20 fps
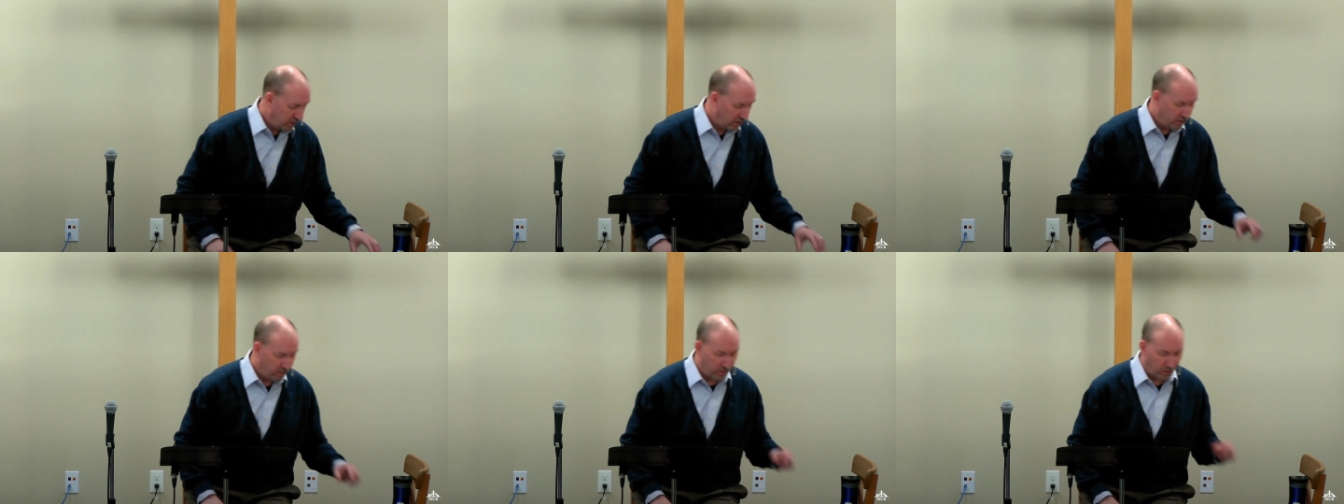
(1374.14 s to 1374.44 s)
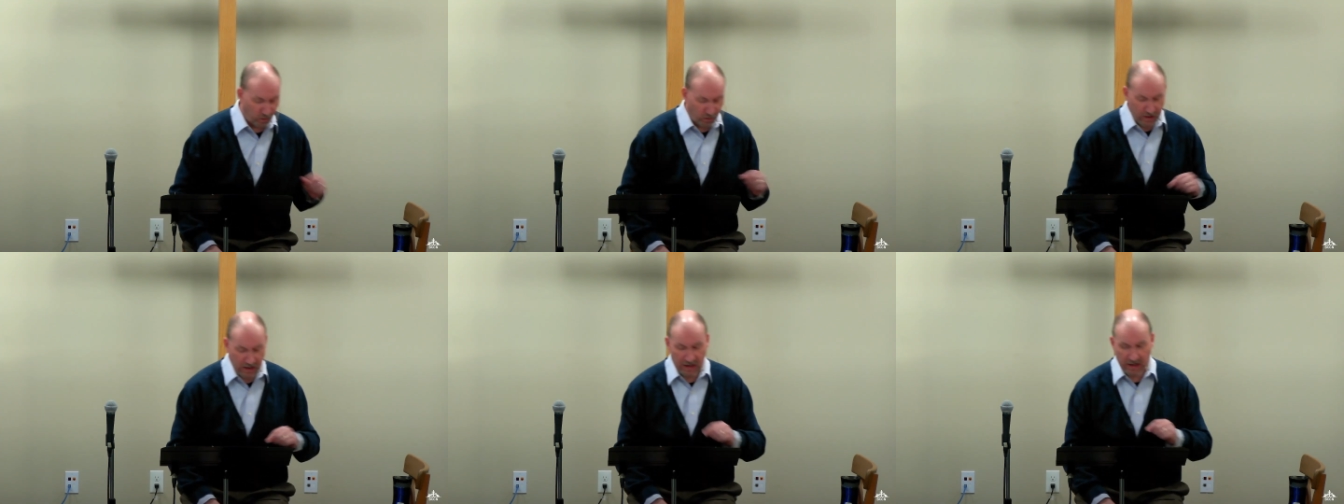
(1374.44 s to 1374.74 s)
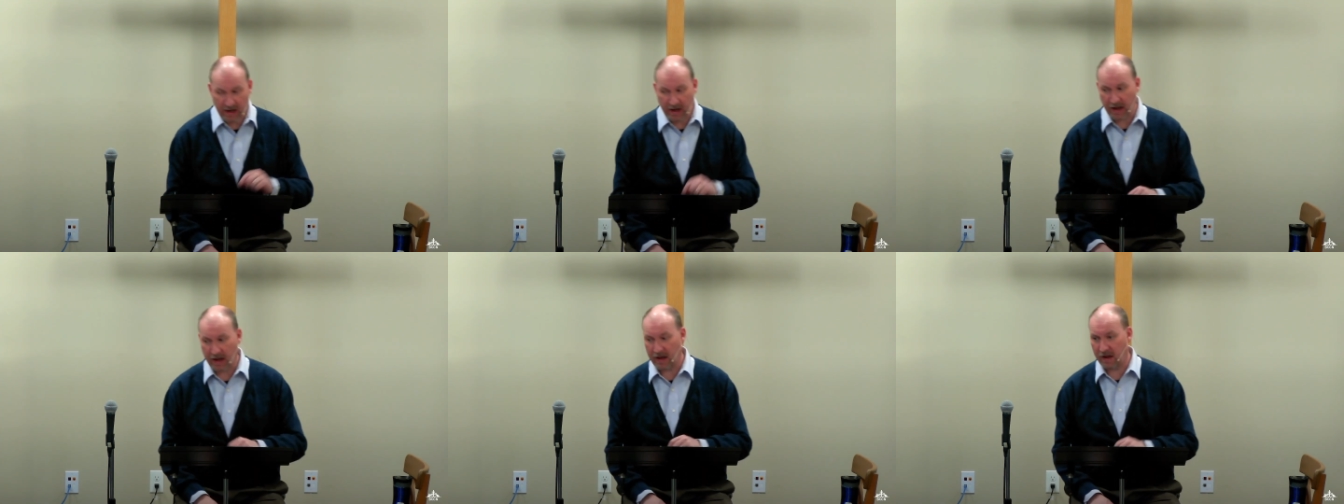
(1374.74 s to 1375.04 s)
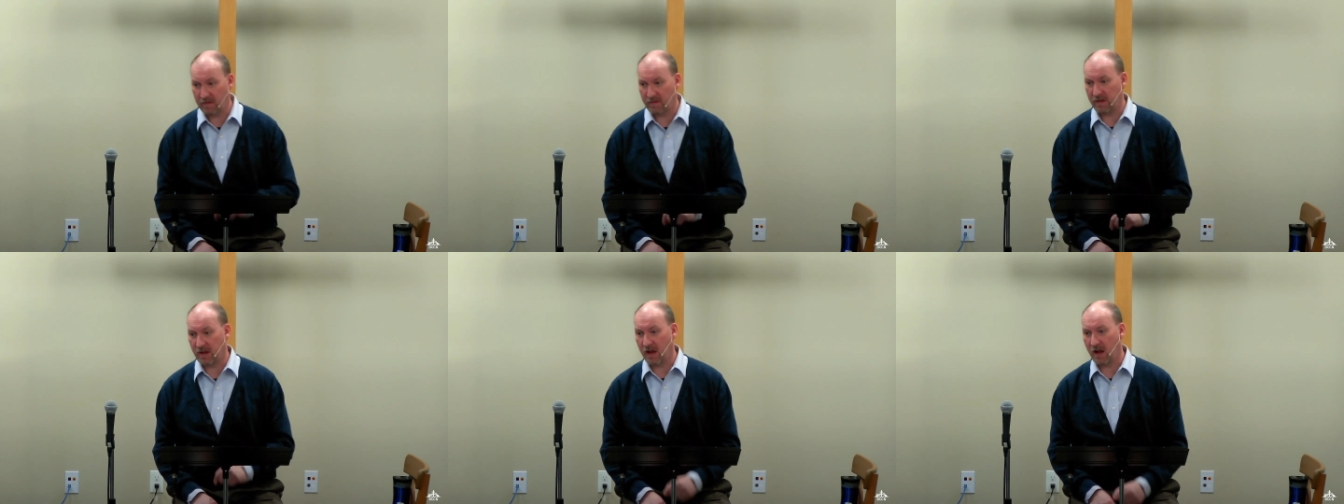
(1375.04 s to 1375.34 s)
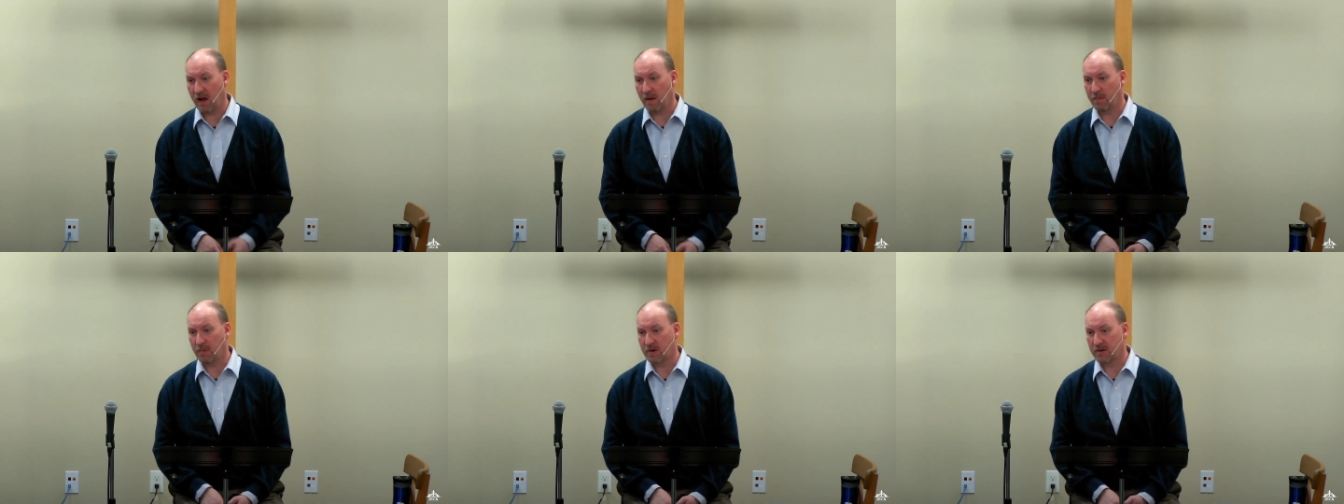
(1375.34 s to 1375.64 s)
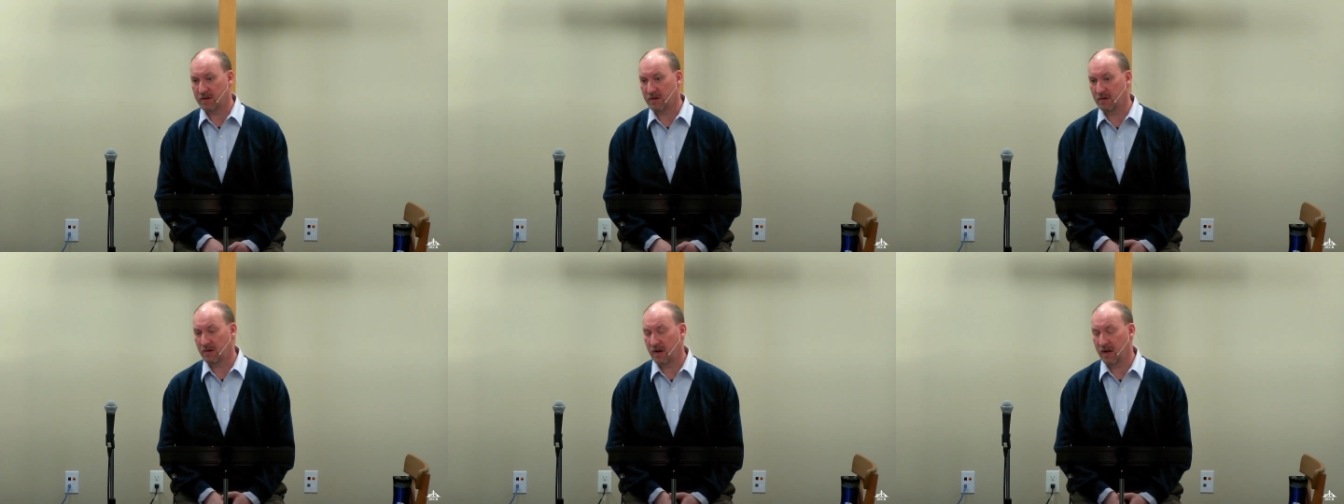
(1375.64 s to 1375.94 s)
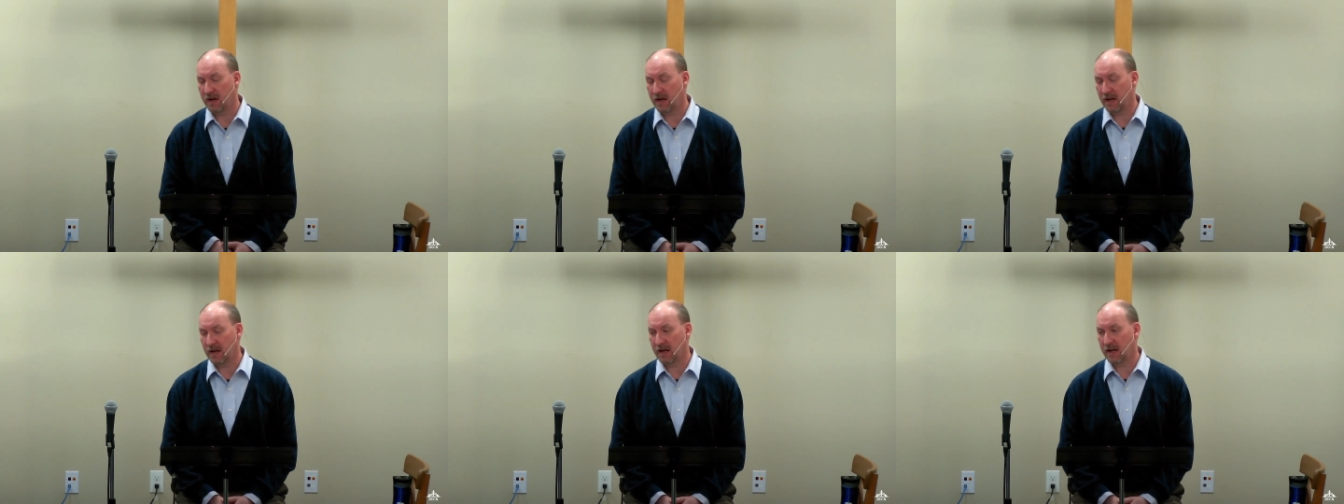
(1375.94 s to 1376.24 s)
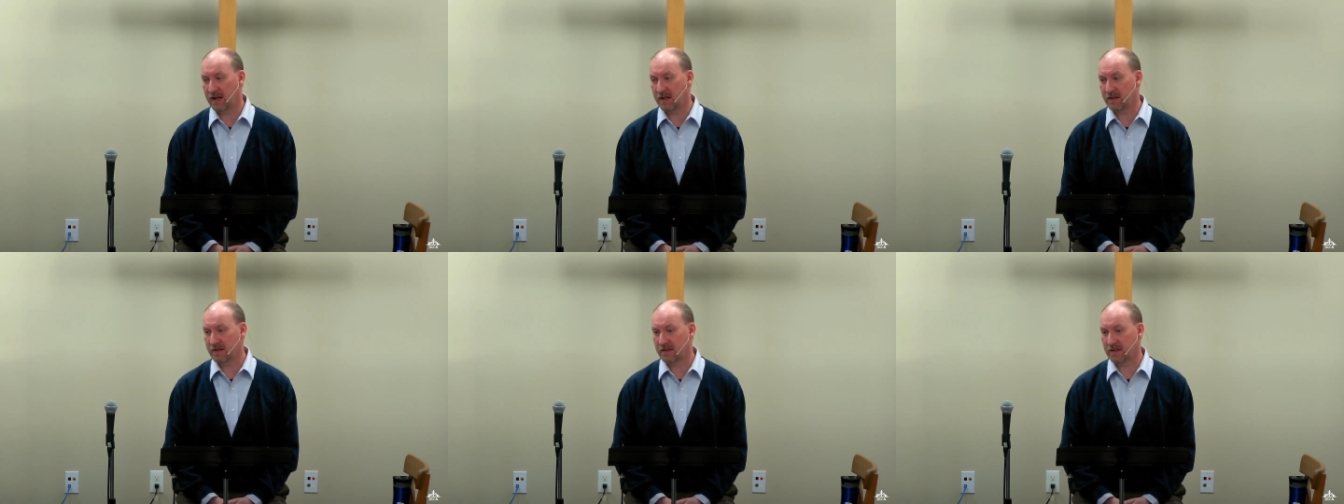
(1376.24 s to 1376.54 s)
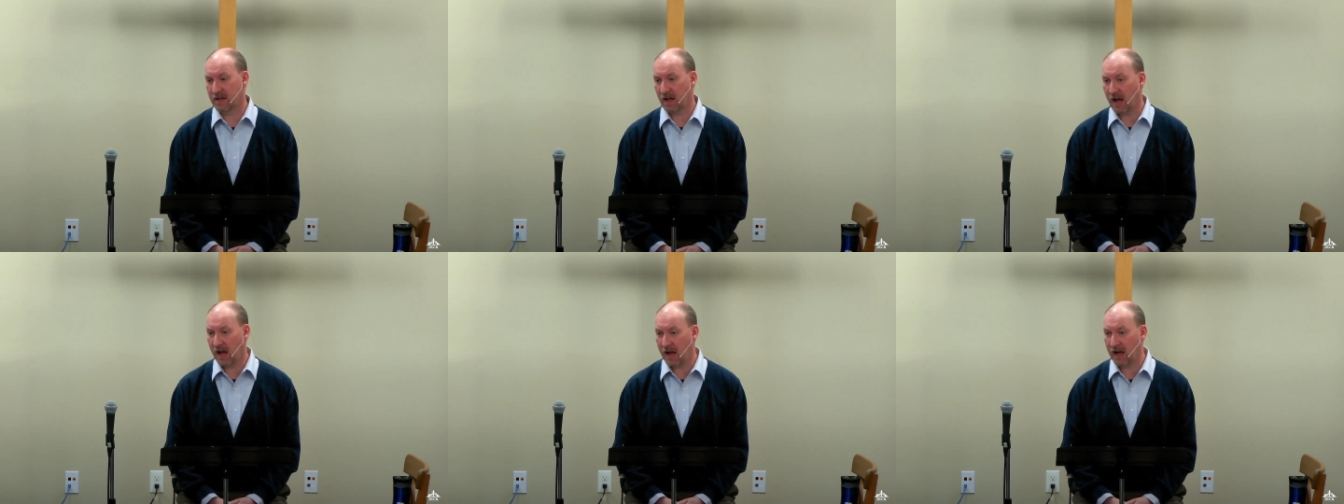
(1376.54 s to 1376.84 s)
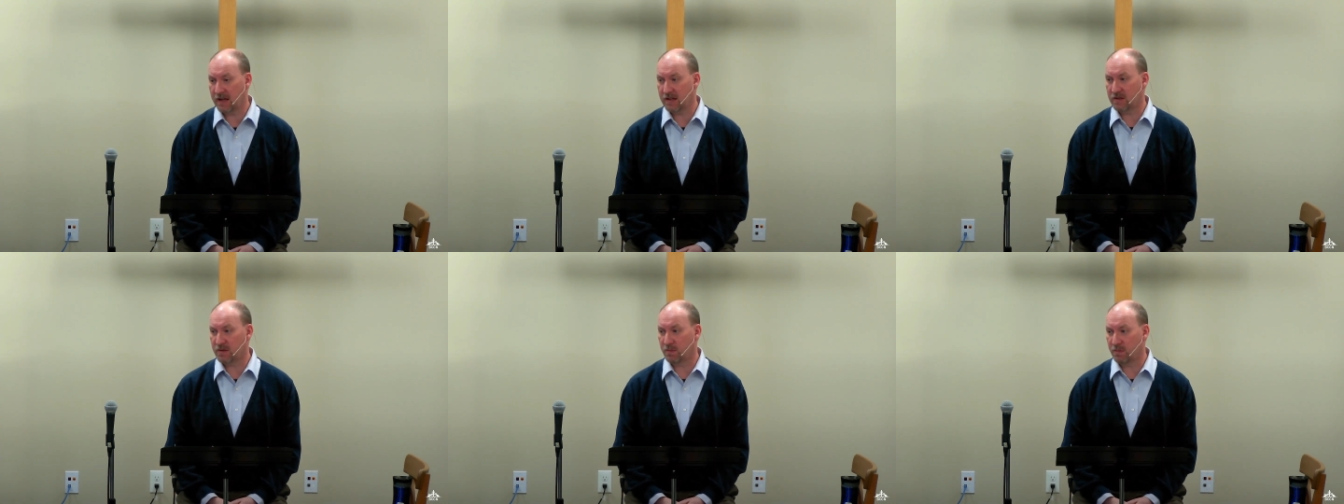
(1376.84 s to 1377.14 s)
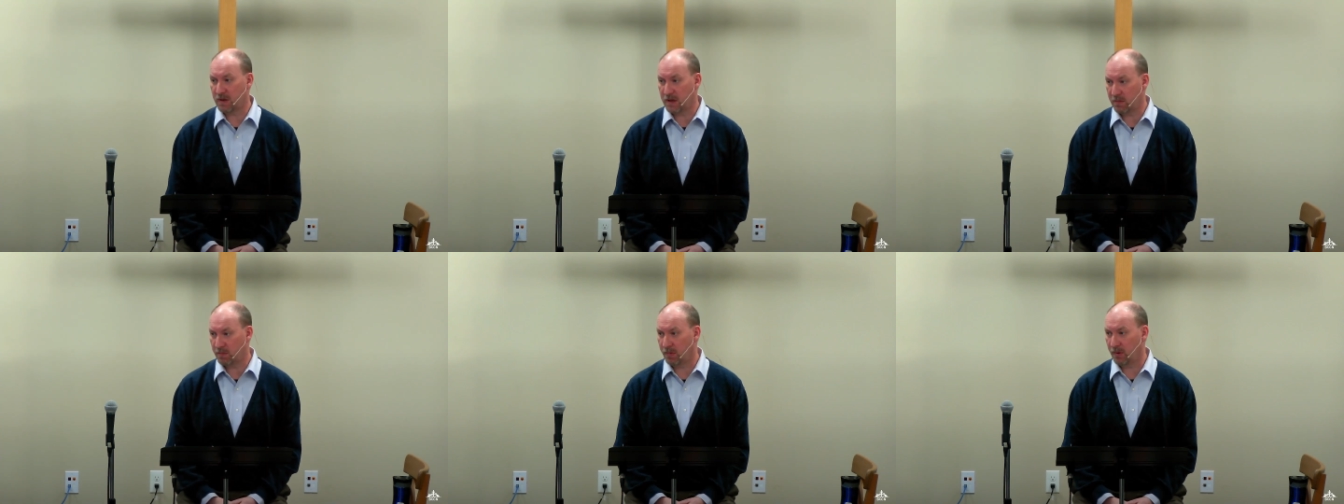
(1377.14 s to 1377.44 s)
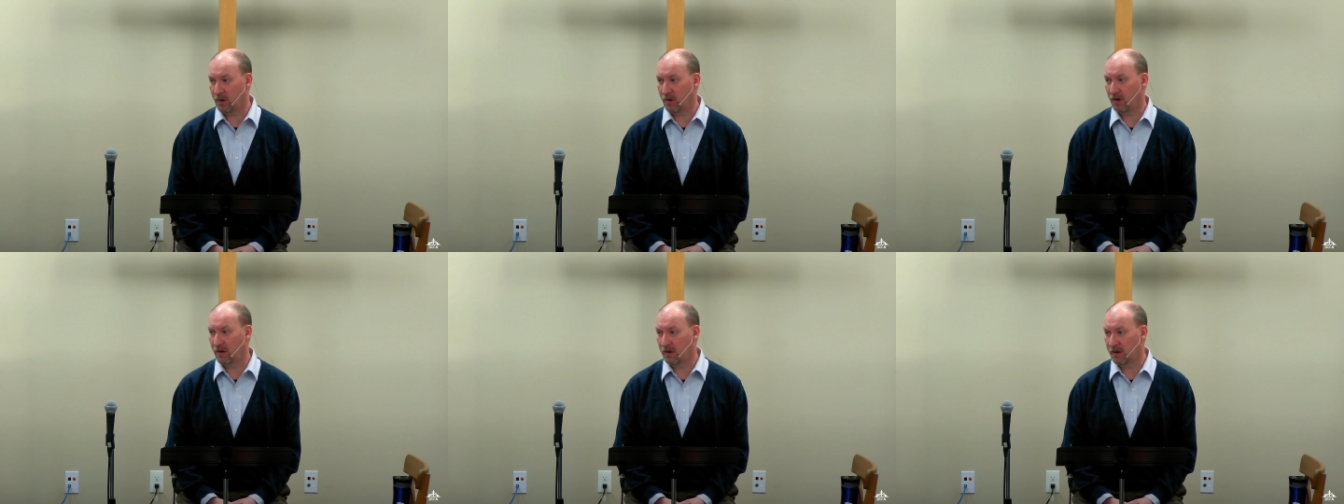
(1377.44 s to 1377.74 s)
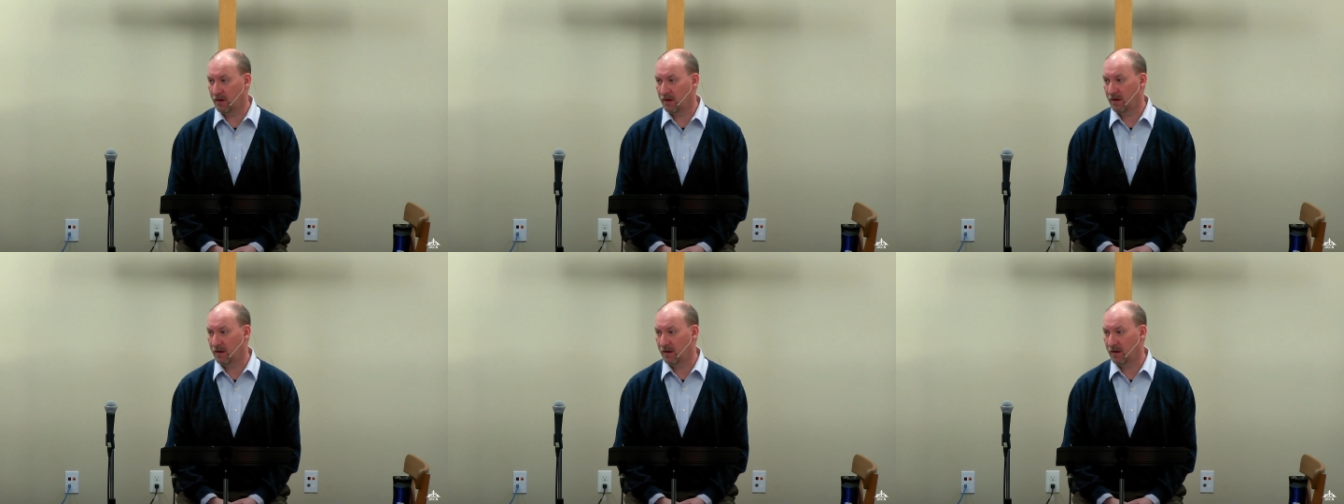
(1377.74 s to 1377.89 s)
But we have the opportunity as God's people